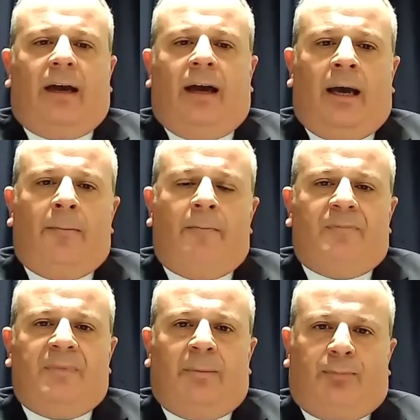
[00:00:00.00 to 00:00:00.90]
Um,
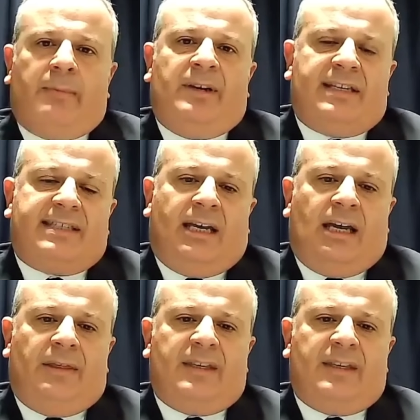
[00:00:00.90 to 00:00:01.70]
the Prime Minister